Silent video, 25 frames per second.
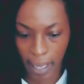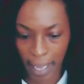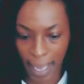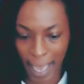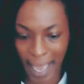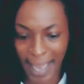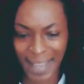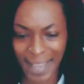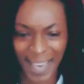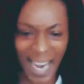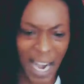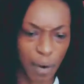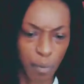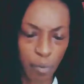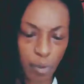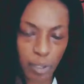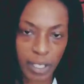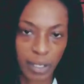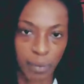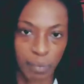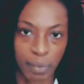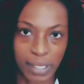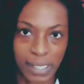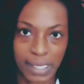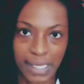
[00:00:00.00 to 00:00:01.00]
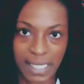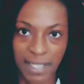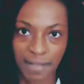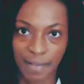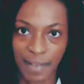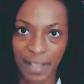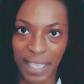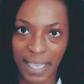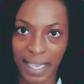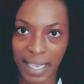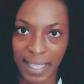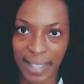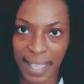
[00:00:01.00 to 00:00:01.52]
and not really
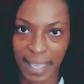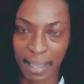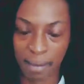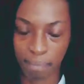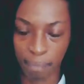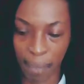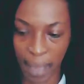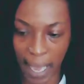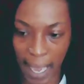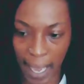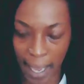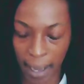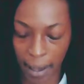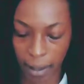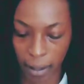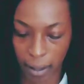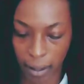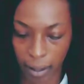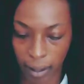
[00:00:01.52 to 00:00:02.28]
receiving anything back.